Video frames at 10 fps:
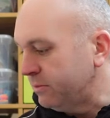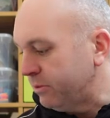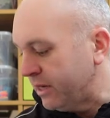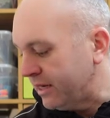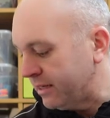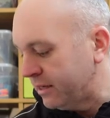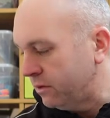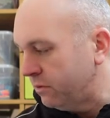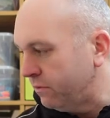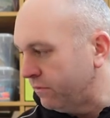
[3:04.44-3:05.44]
about it
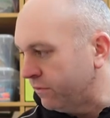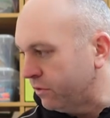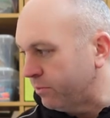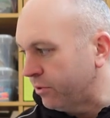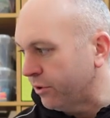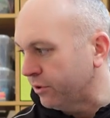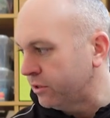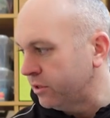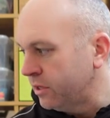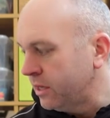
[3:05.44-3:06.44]
for the product.
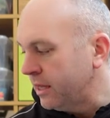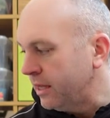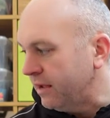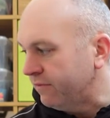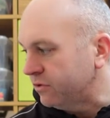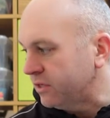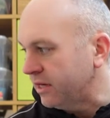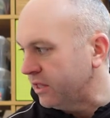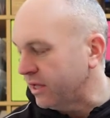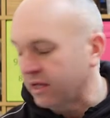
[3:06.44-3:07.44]
If there's
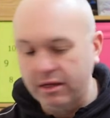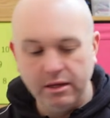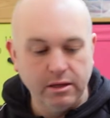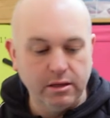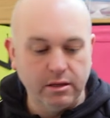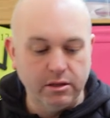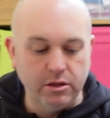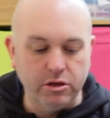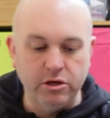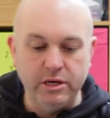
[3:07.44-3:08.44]
anything
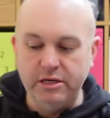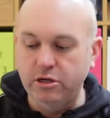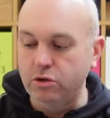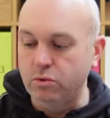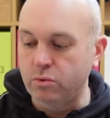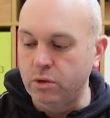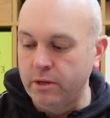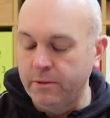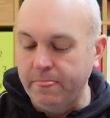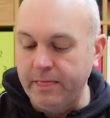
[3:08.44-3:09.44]
that you need to know
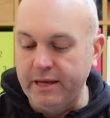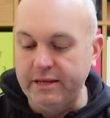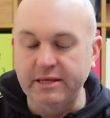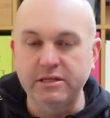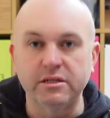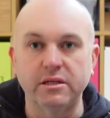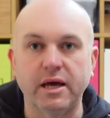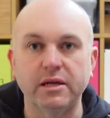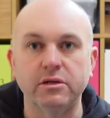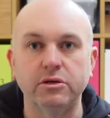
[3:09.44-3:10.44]
in addition to
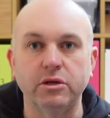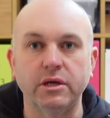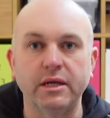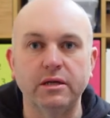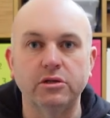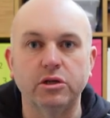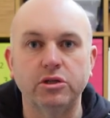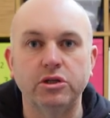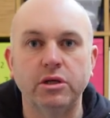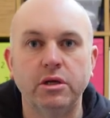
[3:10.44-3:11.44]
that, you can get in
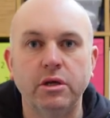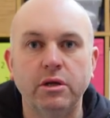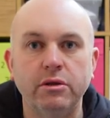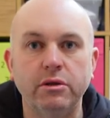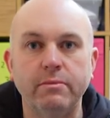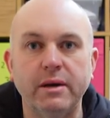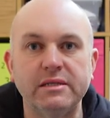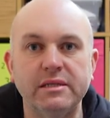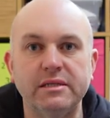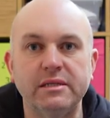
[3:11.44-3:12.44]
touch through the
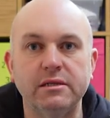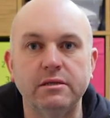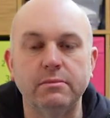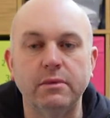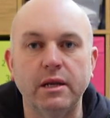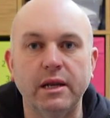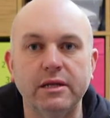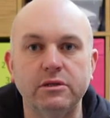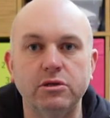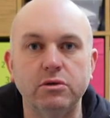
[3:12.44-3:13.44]
message system and let
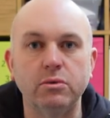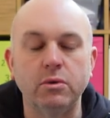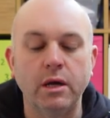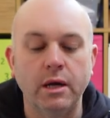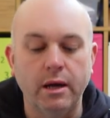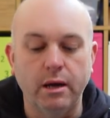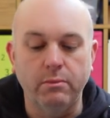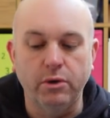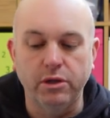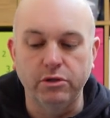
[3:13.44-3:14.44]
us know. And
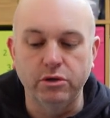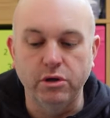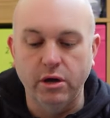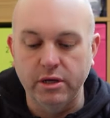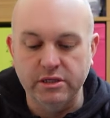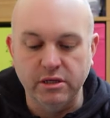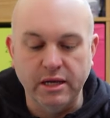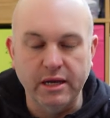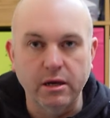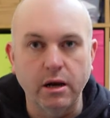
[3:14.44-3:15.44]
what I'll do now is I'll
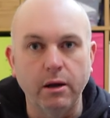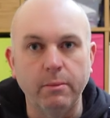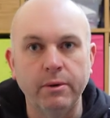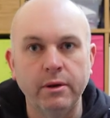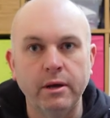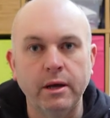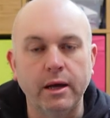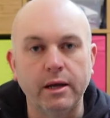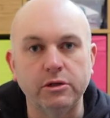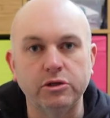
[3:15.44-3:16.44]
get a club
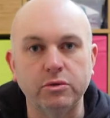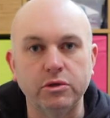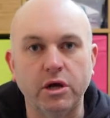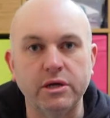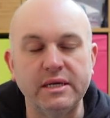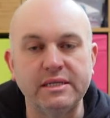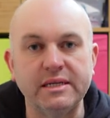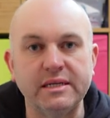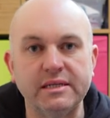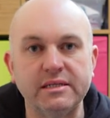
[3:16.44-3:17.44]
and I'll show you how
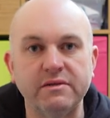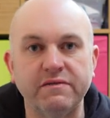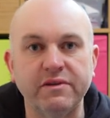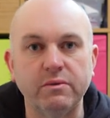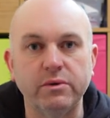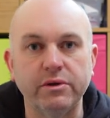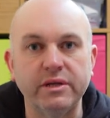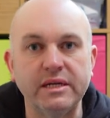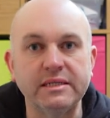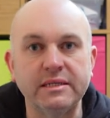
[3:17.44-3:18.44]
easy it is to fit one of
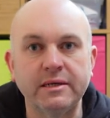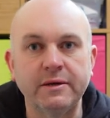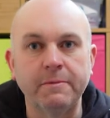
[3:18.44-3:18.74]
these